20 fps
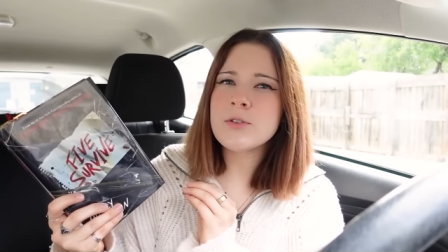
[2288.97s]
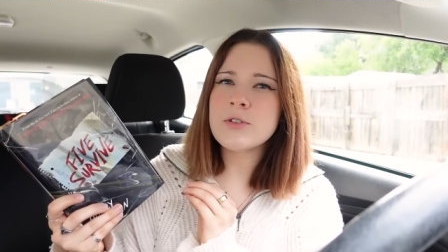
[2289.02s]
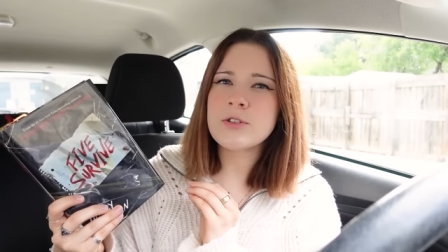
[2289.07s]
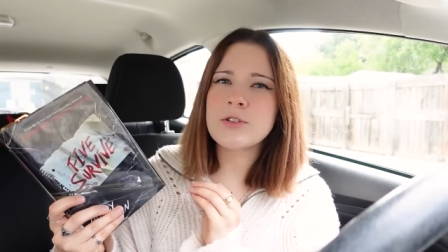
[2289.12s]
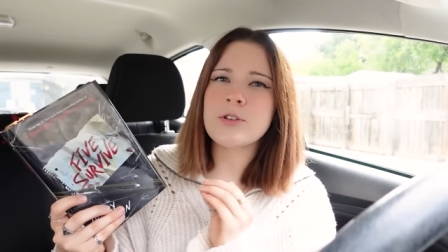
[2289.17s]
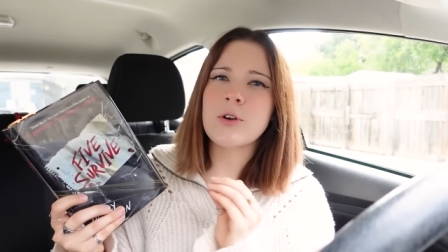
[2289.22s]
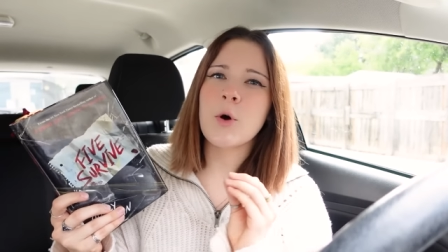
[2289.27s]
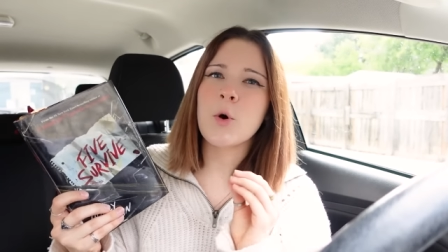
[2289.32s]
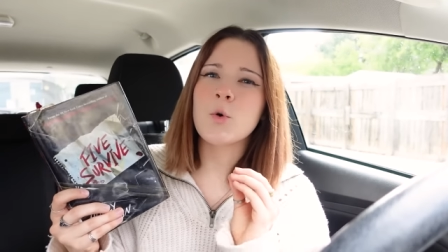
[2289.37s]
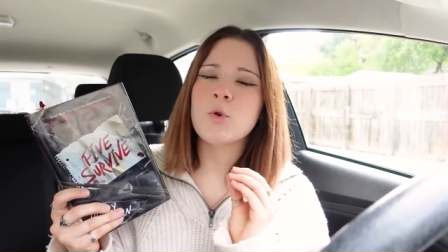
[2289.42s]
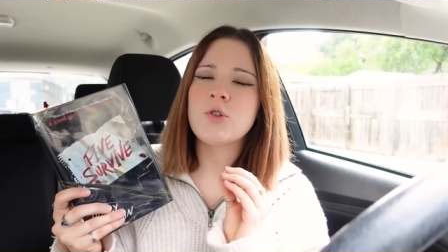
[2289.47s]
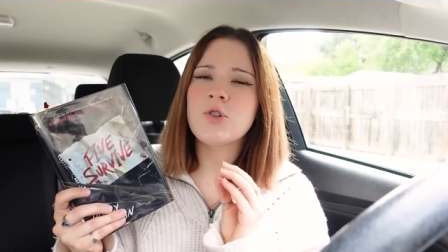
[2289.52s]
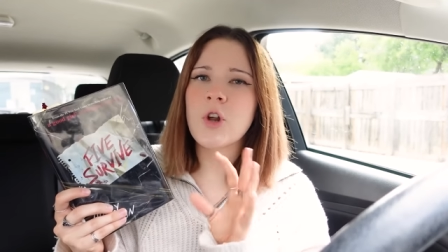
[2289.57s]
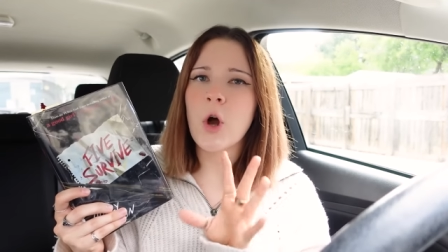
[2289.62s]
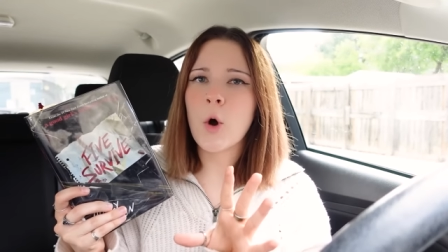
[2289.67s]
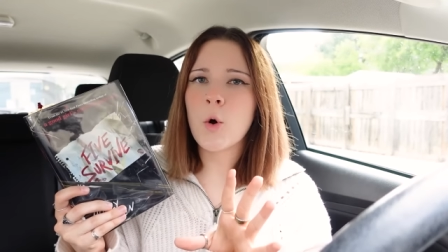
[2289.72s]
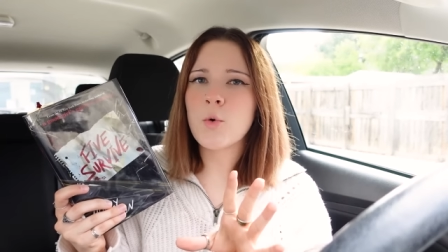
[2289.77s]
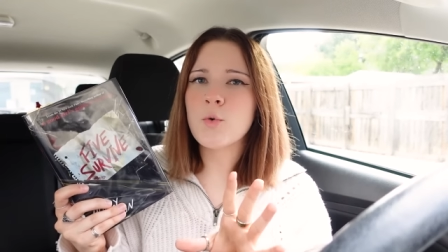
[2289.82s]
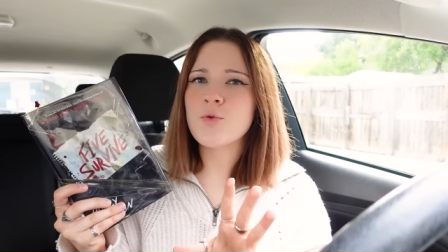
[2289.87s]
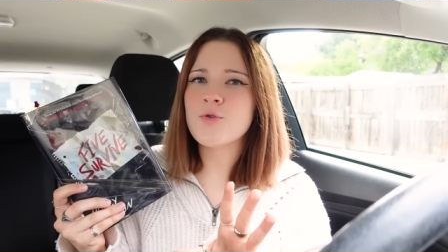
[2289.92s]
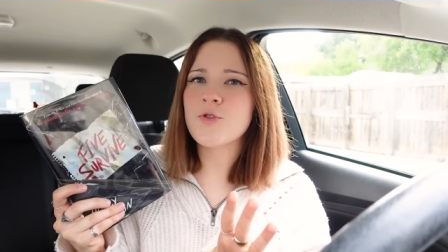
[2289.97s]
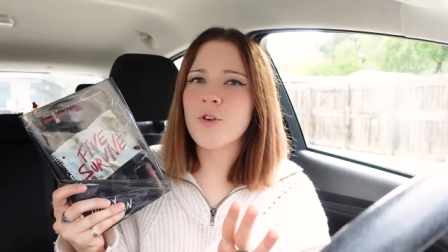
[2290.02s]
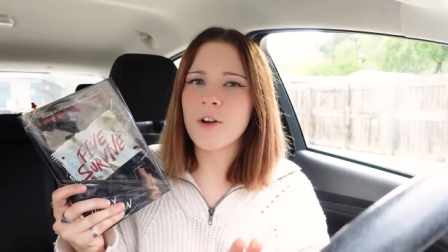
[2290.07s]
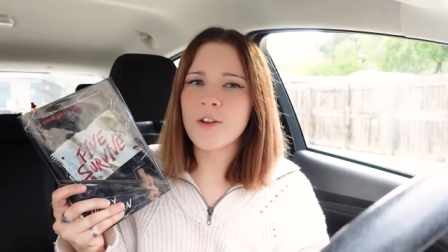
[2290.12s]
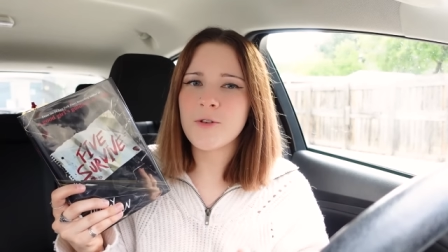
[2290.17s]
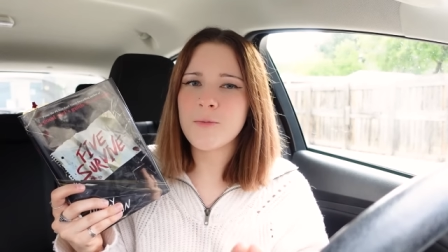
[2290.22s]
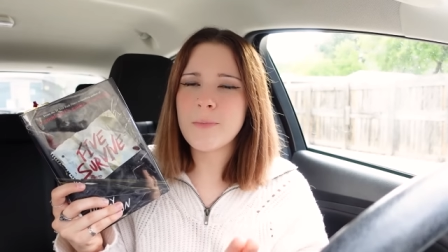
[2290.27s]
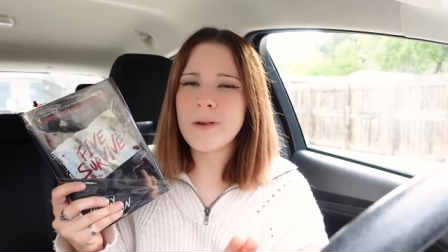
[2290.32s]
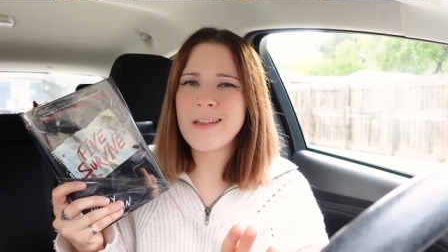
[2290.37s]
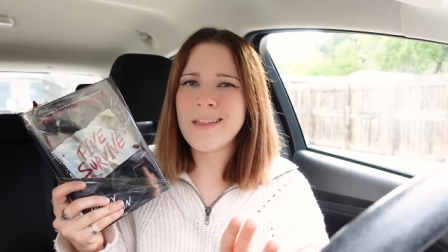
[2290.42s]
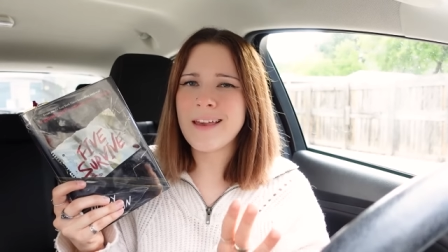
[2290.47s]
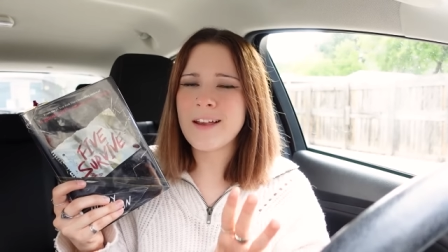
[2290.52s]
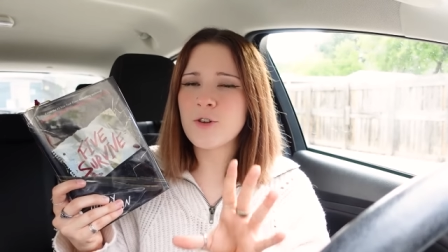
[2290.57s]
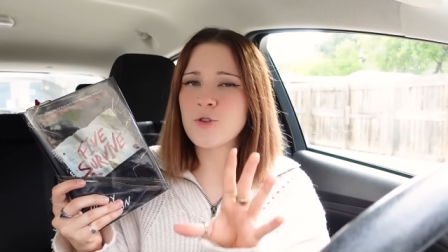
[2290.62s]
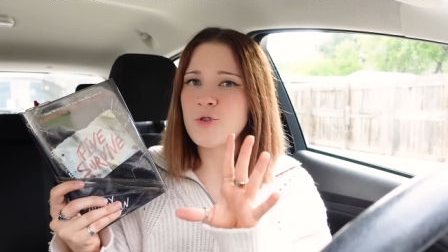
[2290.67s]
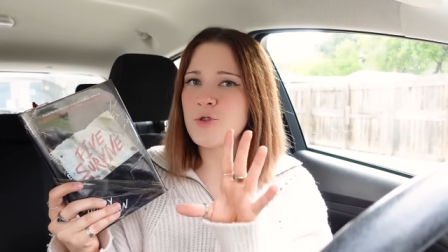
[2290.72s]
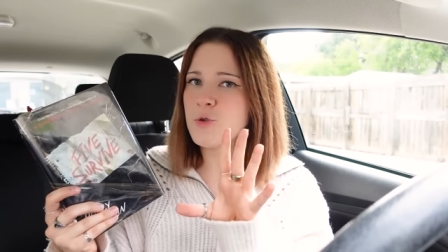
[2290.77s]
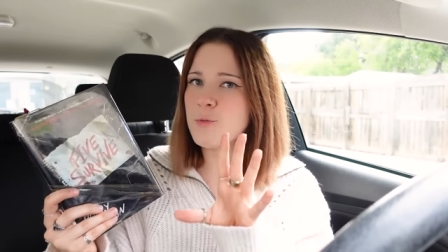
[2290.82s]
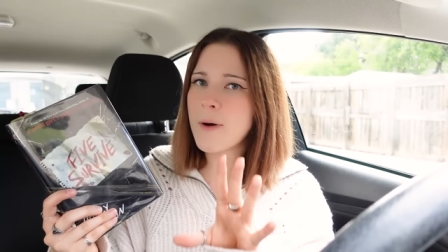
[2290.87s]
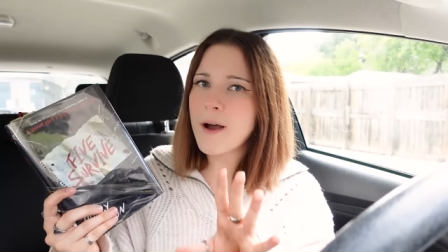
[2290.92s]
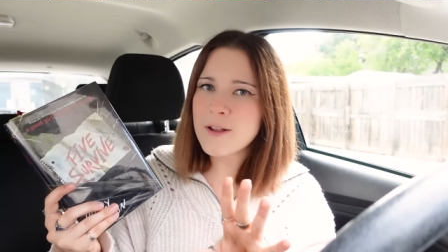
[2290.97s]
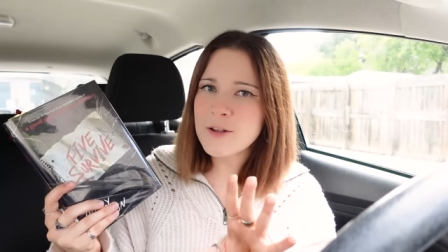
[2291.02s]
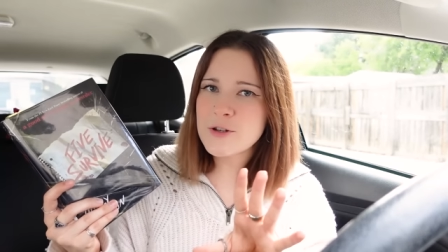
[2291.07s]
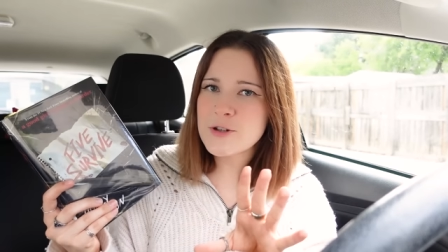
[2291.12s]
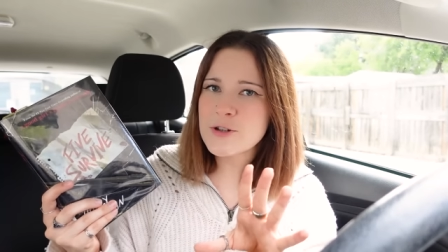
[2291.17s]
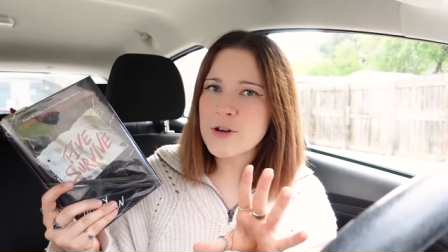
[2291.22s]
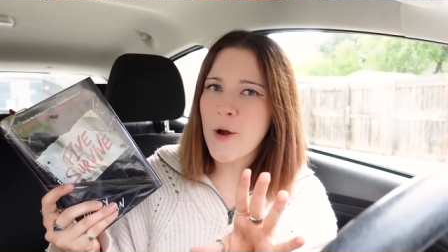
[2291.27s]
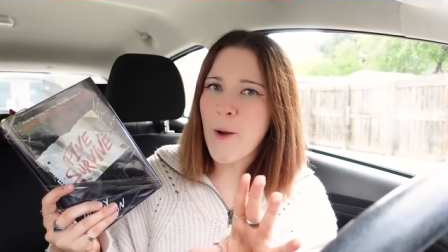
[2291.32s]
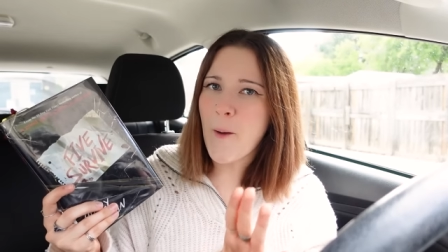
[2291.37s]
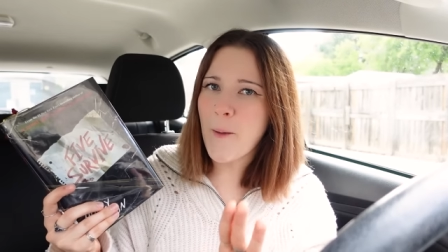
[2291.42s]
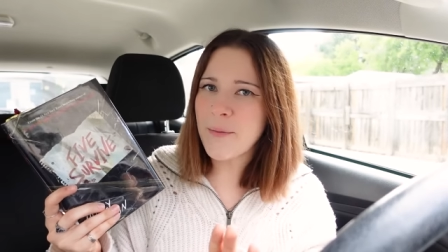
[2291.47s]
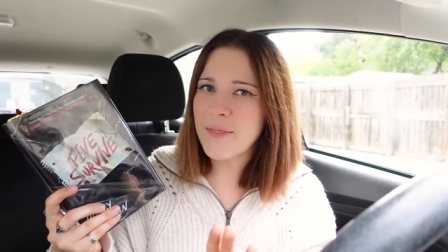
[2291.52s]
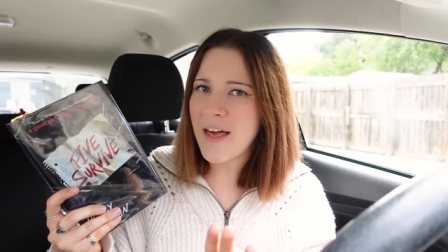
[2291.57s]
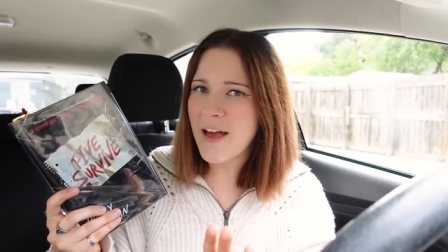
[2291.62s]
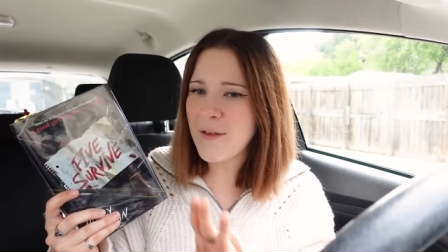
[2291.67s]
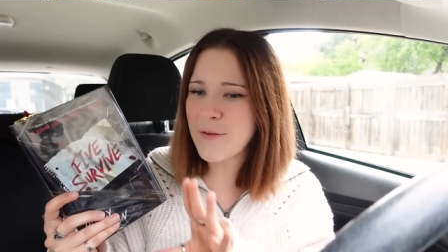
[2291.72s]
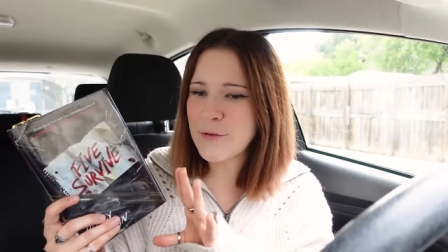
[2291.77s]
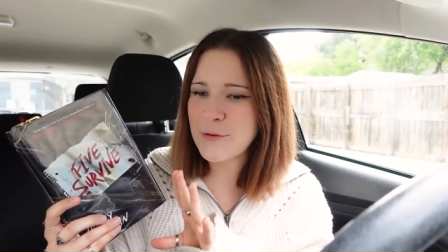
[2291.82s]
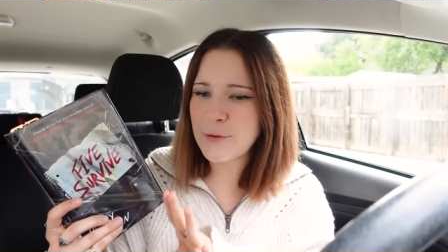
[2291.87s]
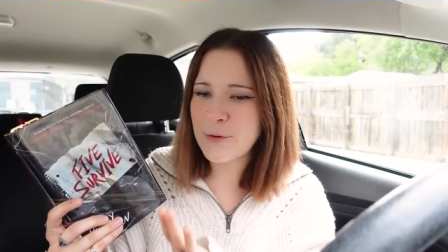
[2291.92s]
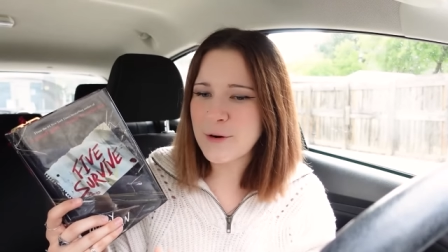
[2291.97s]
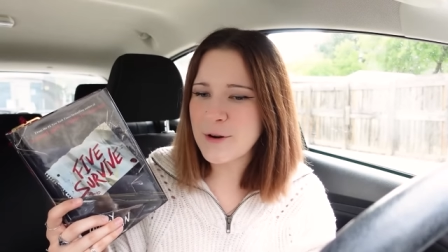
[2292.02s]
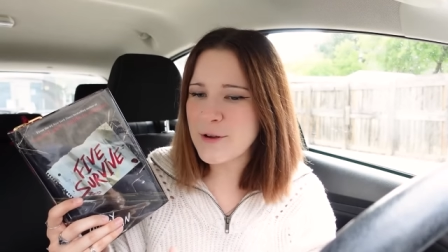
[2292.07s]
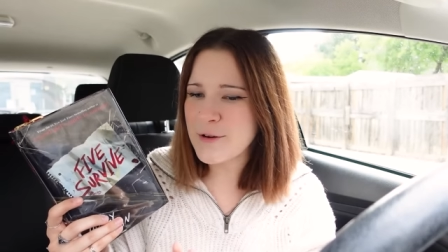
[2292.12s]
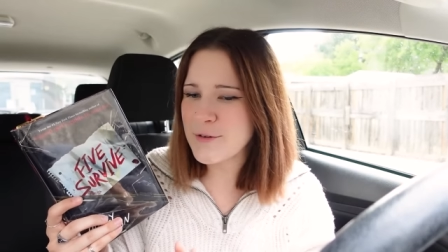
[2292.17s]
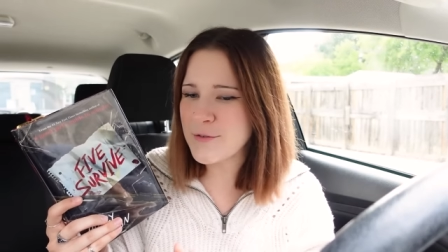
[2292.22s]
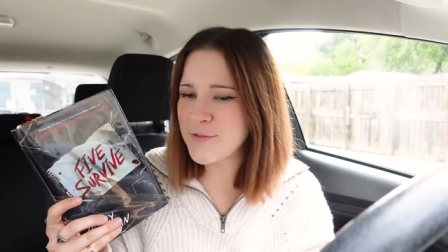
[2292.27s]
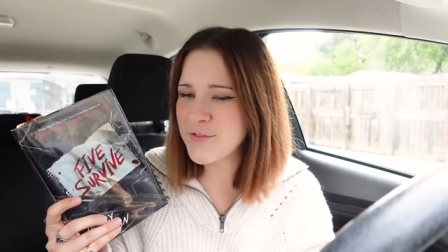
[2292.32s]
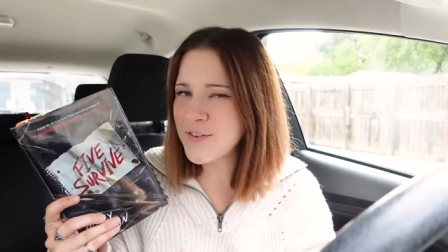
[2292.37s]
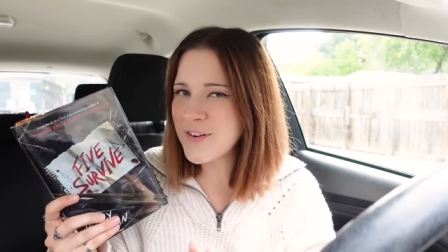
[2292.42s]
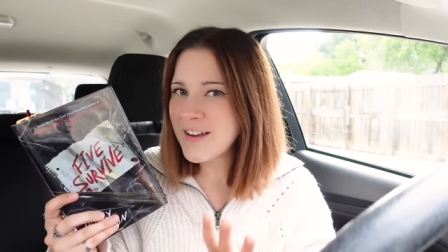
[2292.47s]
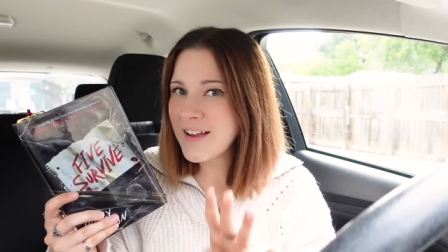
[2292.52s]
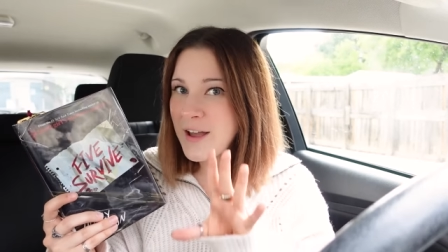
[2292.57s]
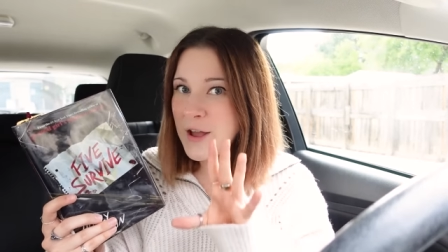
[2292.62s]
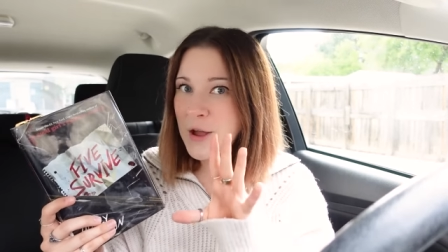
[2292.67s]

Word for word: so don't trust me like too much on that sort of